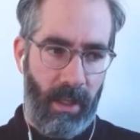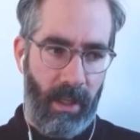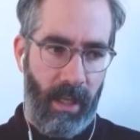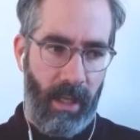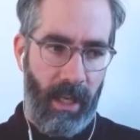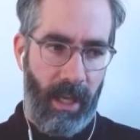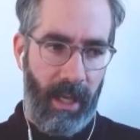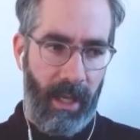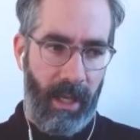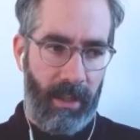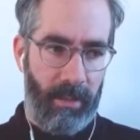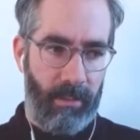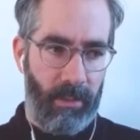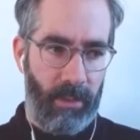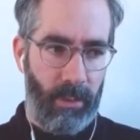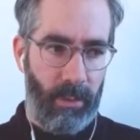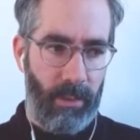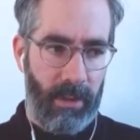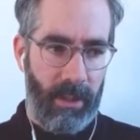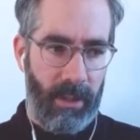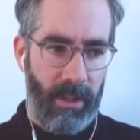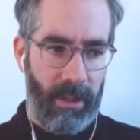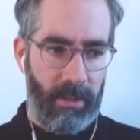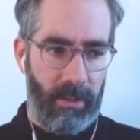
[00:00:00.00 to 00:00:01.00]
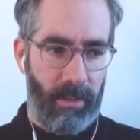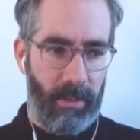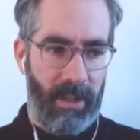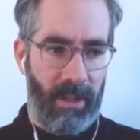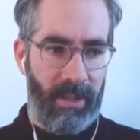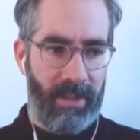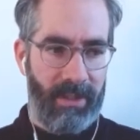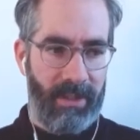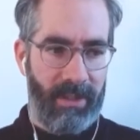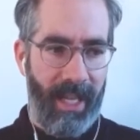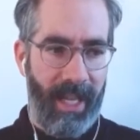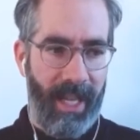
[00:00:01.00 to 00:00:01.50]
I'm doing it
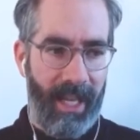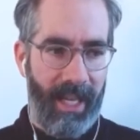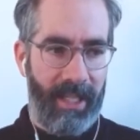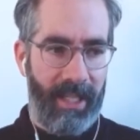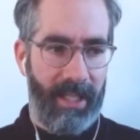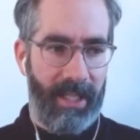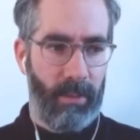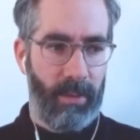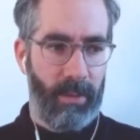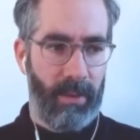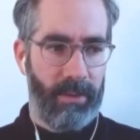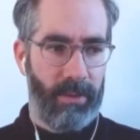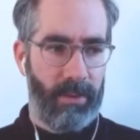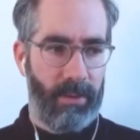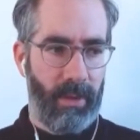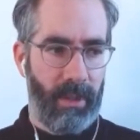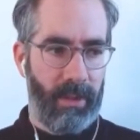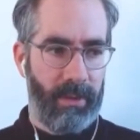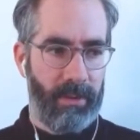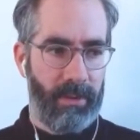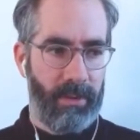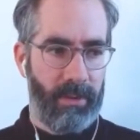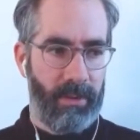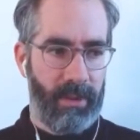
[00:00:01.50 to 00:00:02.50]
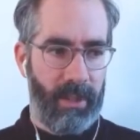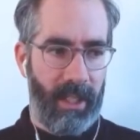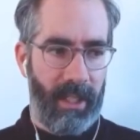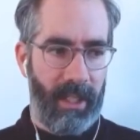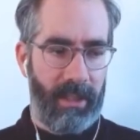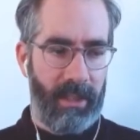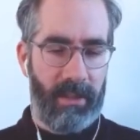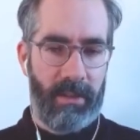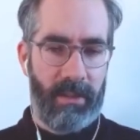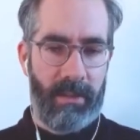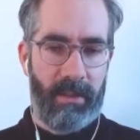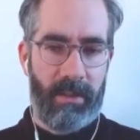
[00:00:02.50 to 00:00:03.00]
because I want to
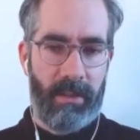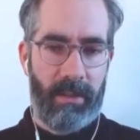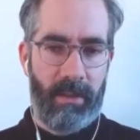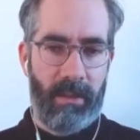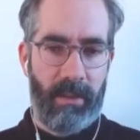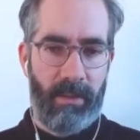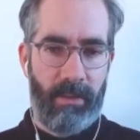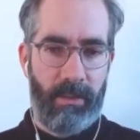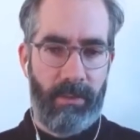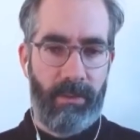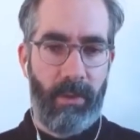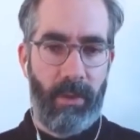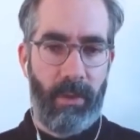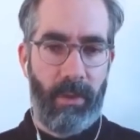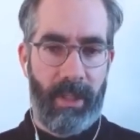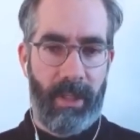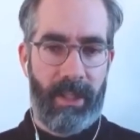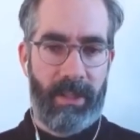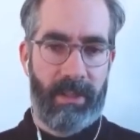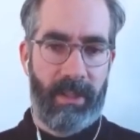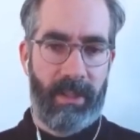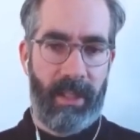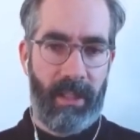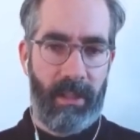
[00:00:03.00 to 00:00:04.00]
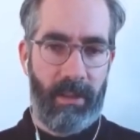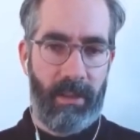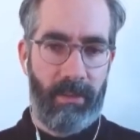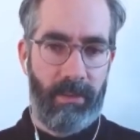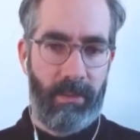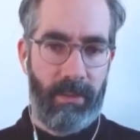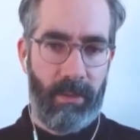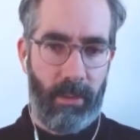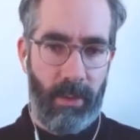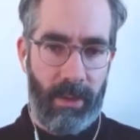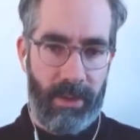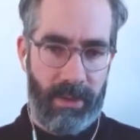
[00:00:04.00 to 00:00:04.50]
understand for
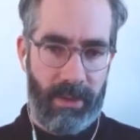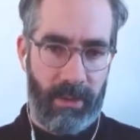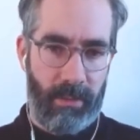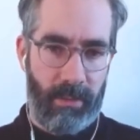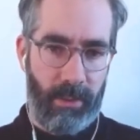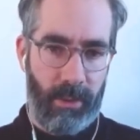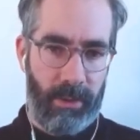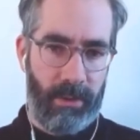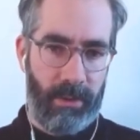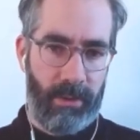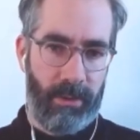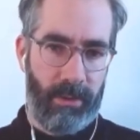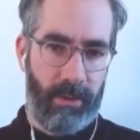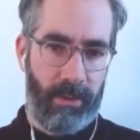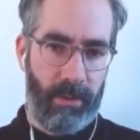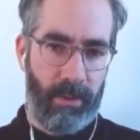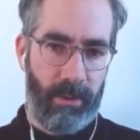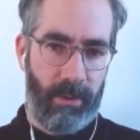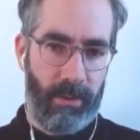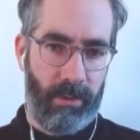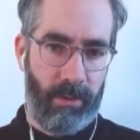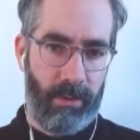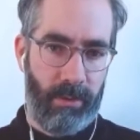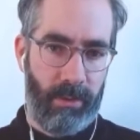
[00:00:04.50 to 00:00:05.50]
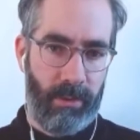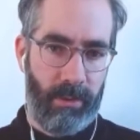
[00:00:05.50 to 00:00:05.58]
myself what's important to you.